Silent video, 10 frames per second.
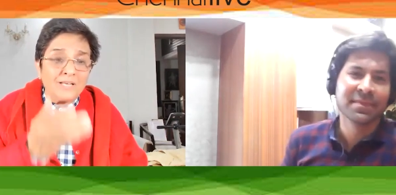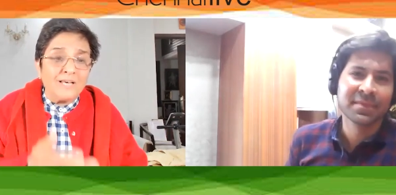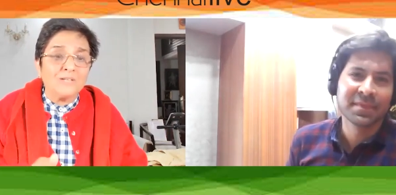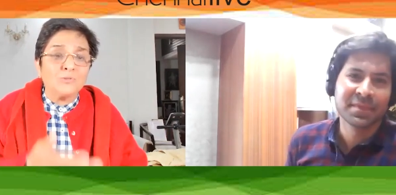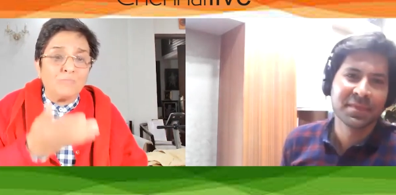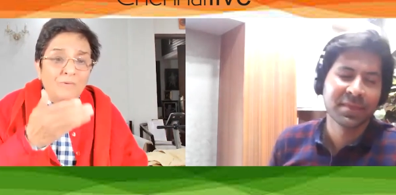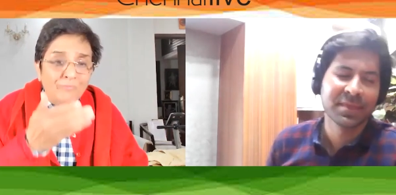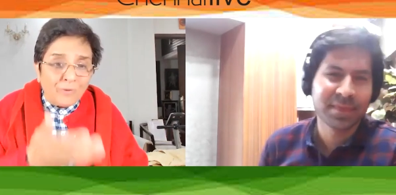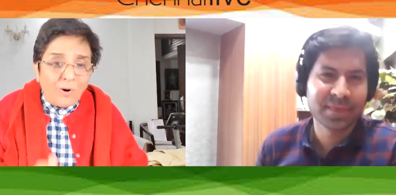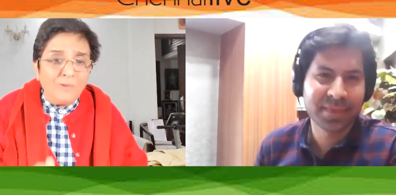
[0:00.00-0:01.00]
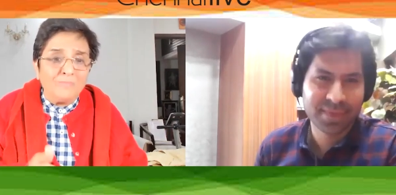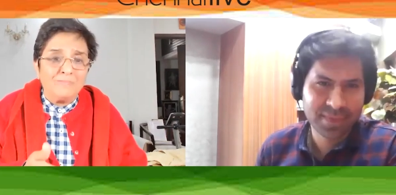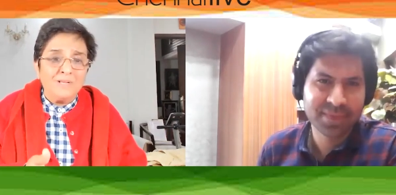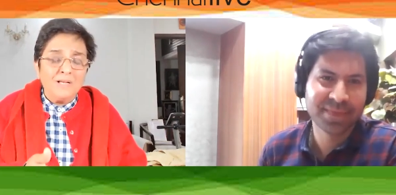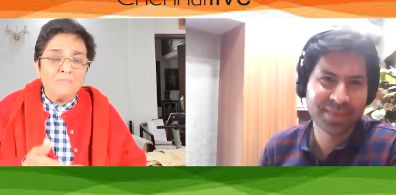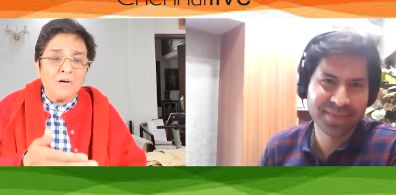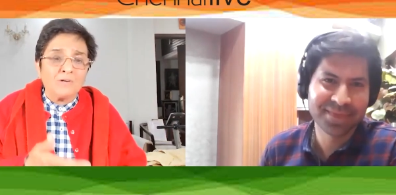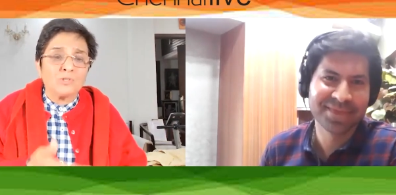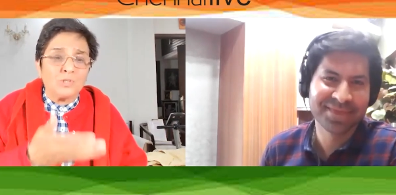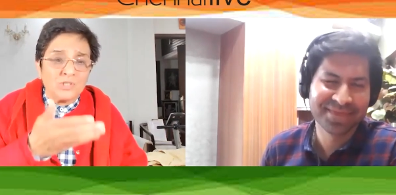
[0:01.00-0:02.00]
Speaker 1: there to perform,
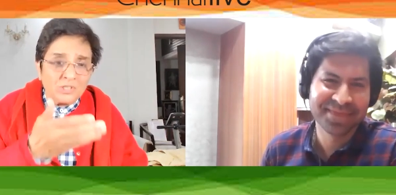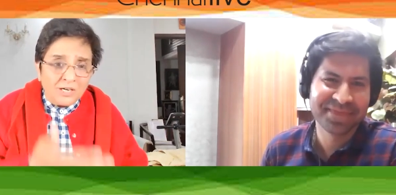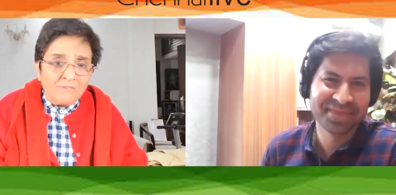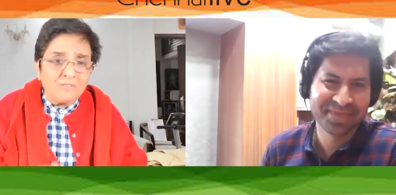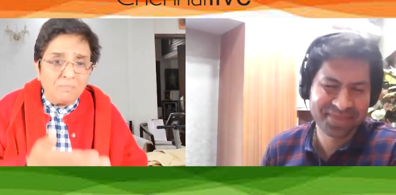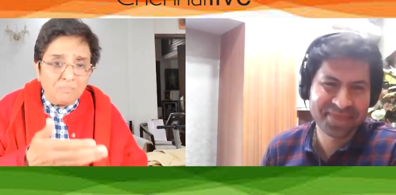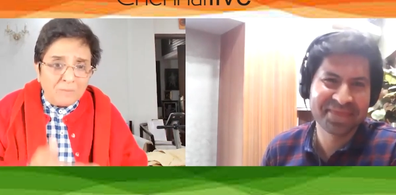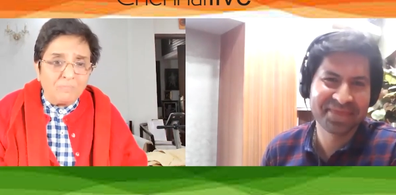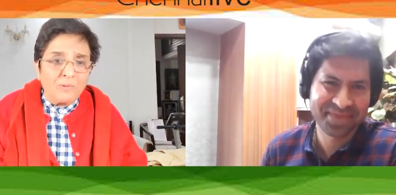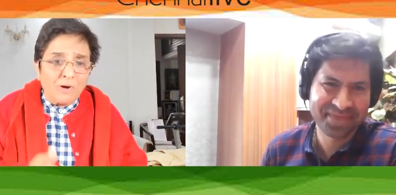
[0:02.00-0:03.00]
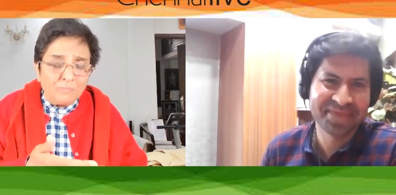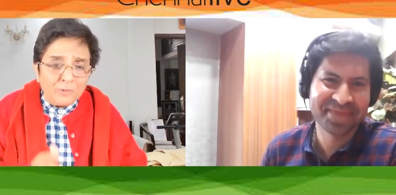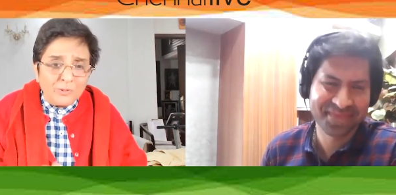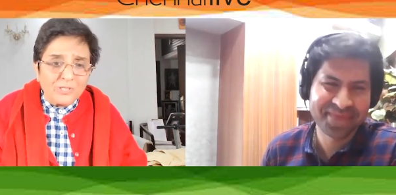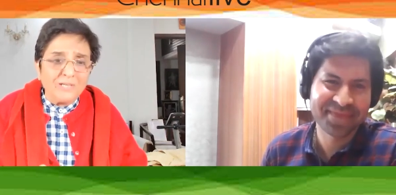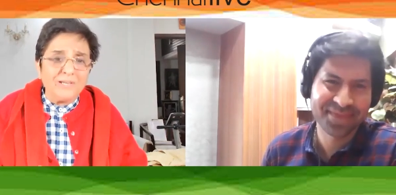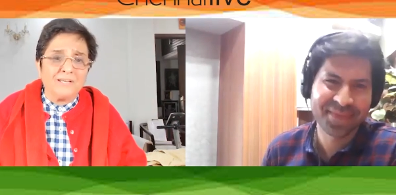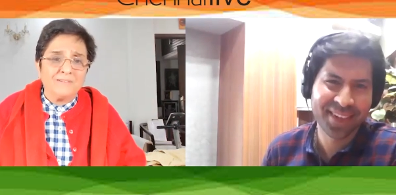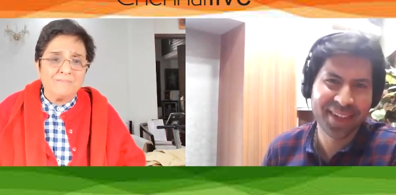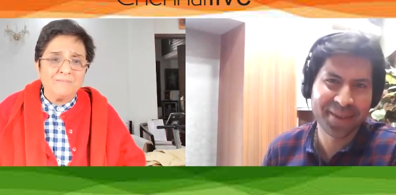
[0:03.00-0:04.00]
mm. to serve the people of
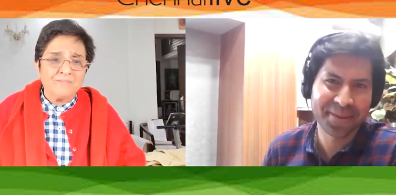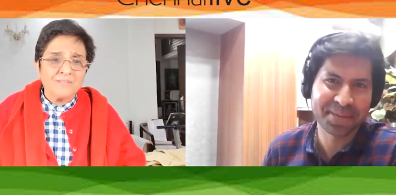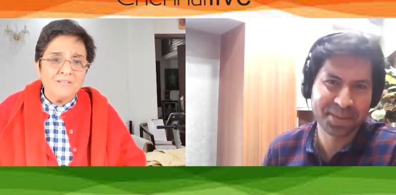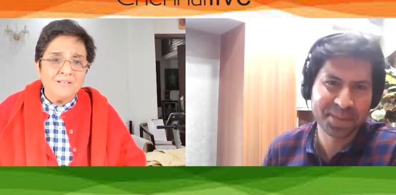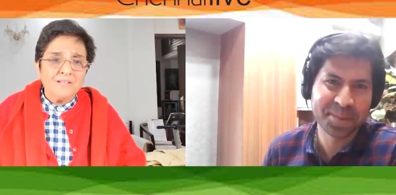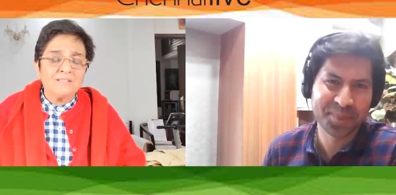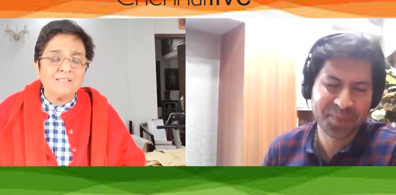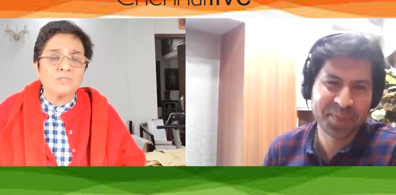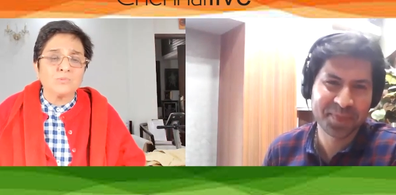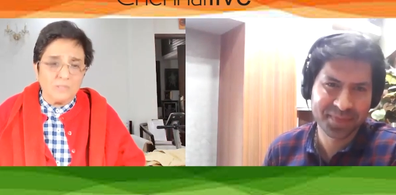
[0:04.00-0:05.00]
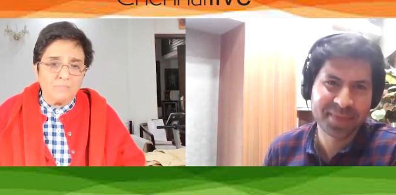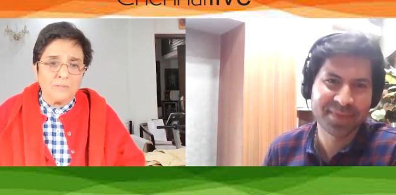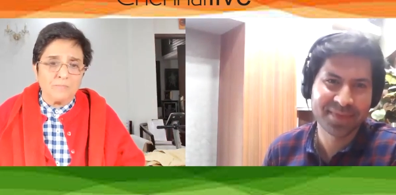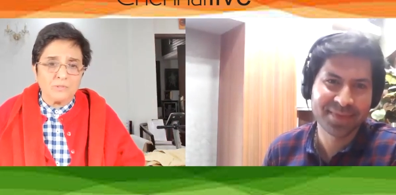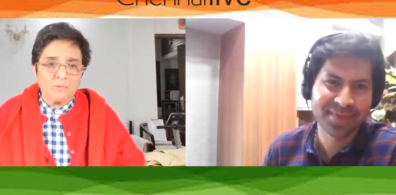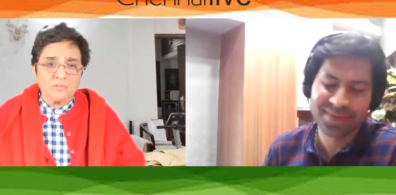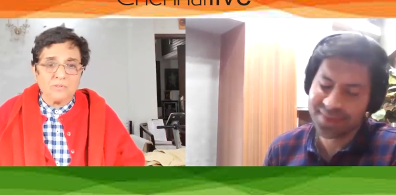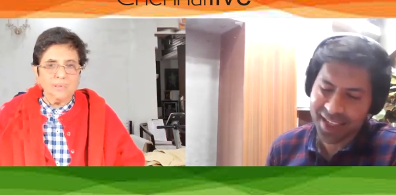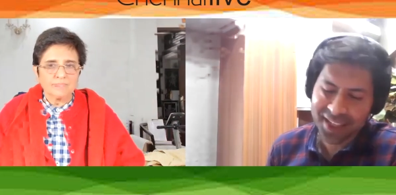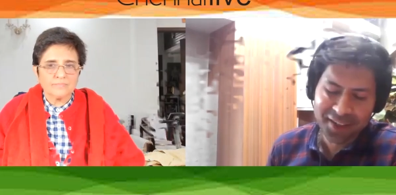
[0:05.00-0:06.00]
Puducherry? That's what the purpose was.
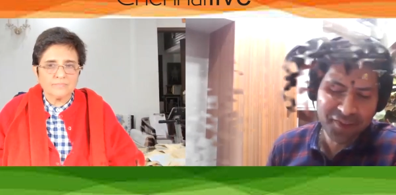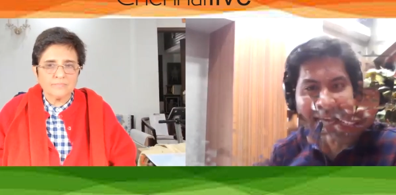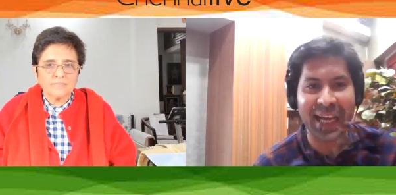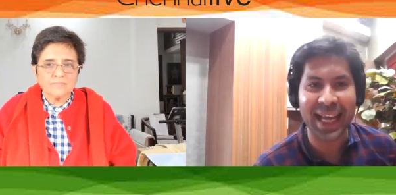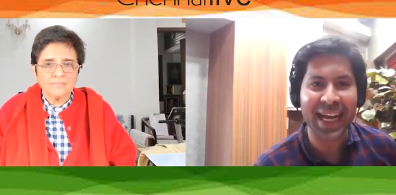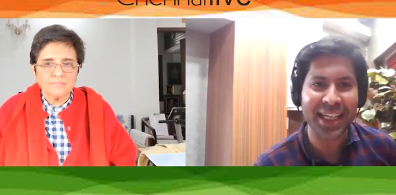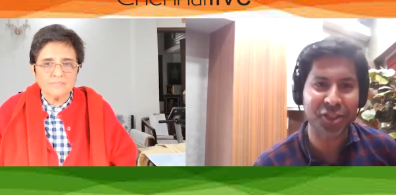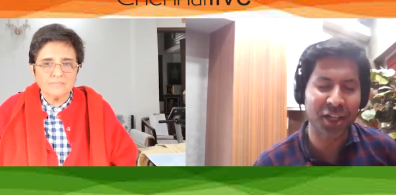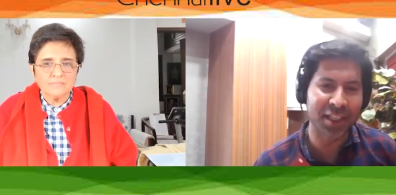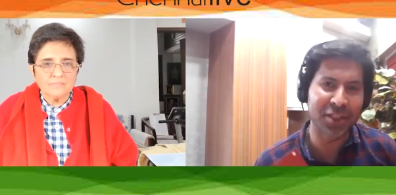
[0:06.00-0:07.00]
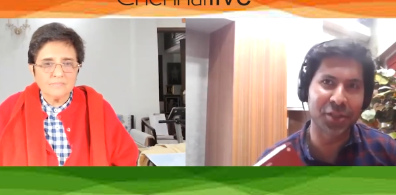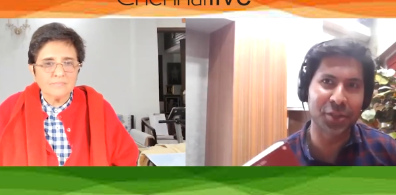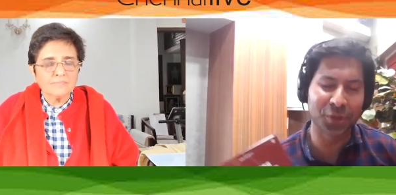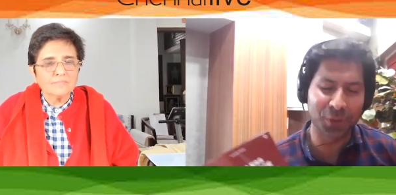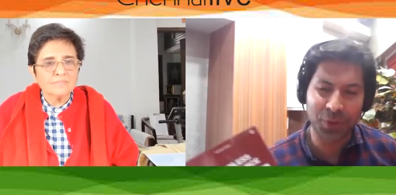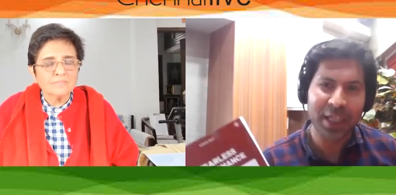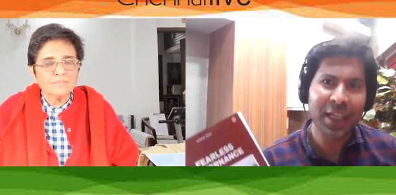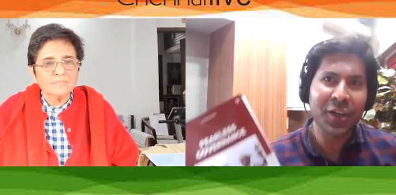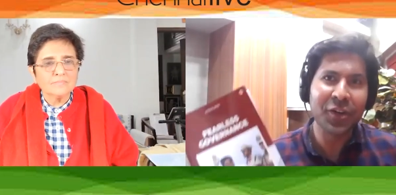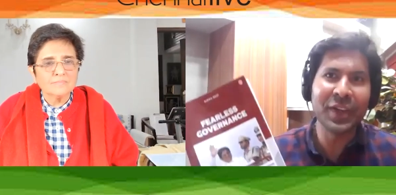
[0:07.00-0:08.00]
Speaker 2: Ma'am, I had a chance to
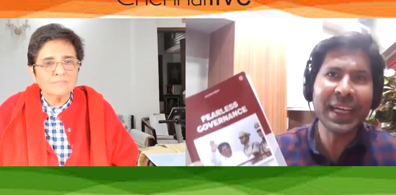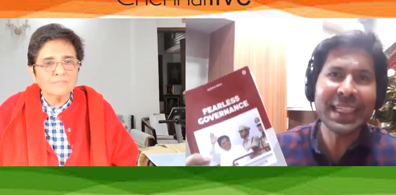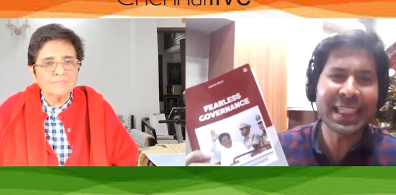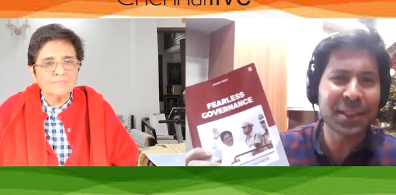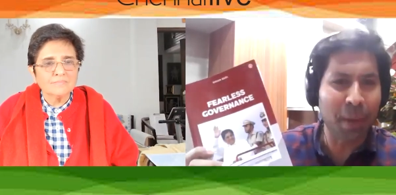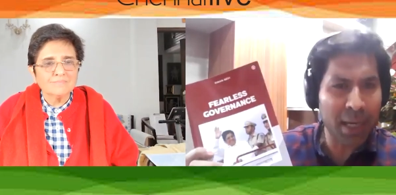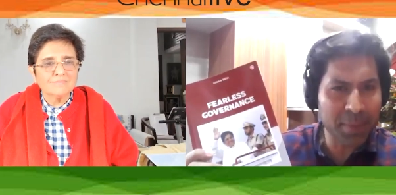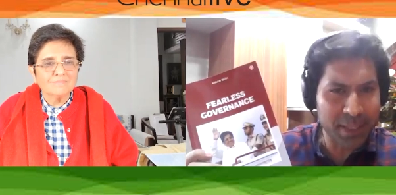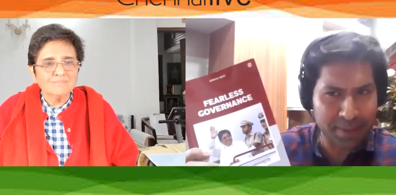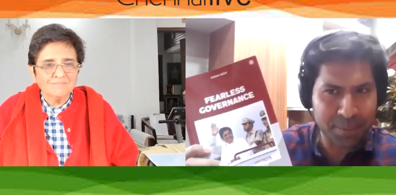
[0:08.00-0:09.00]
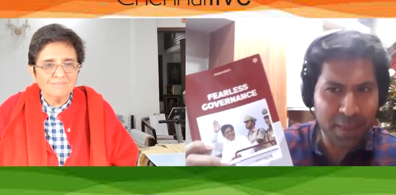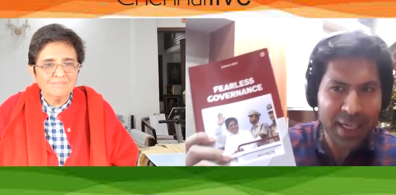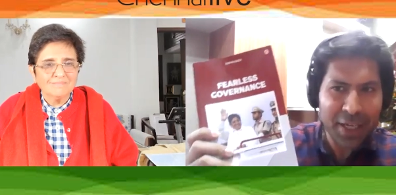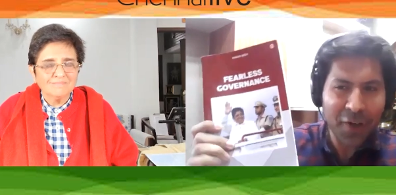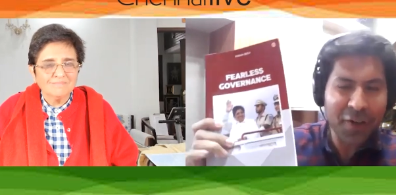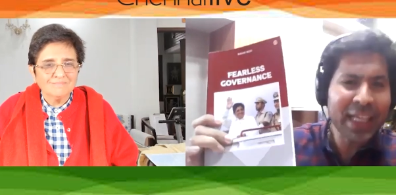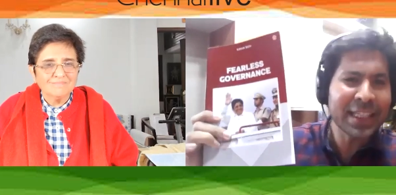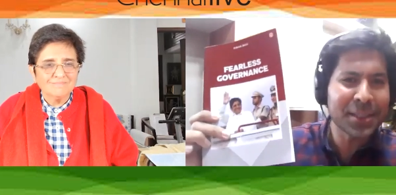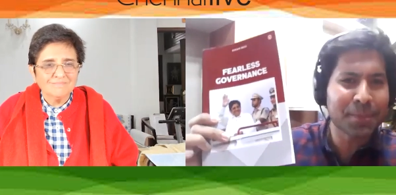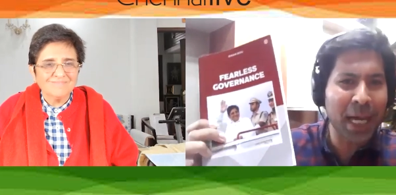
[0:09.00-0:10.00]
read this Bible.
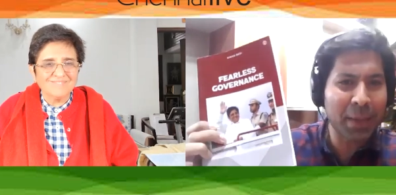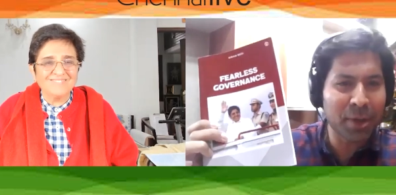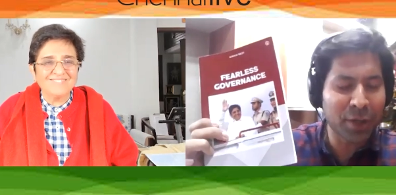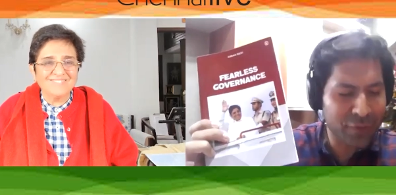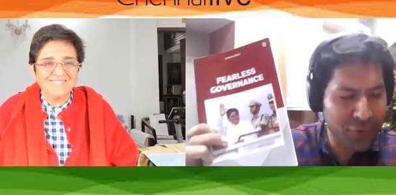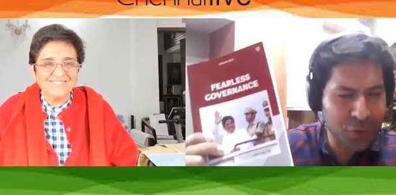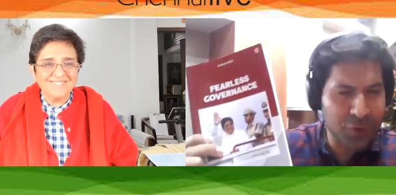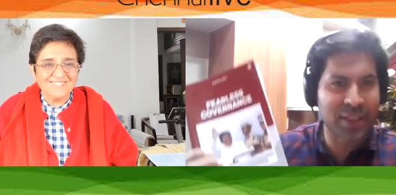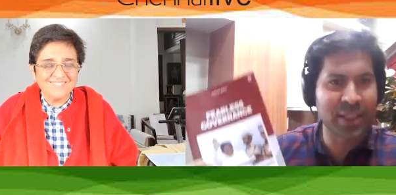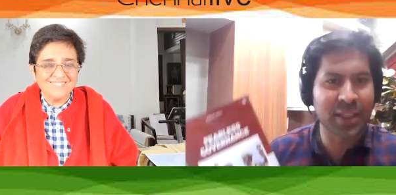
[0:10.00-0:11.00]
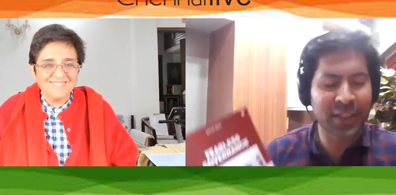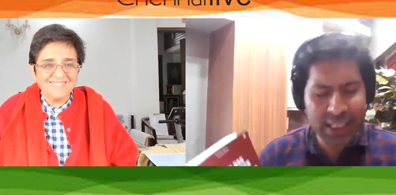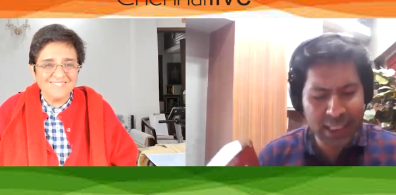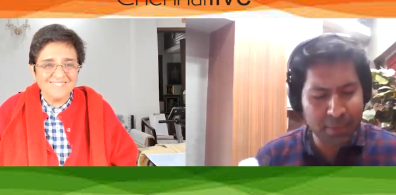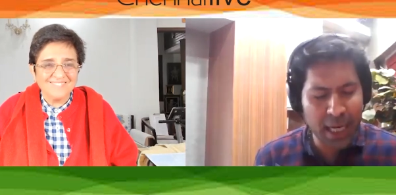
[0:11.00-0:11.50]
Read this Bible of truth, read the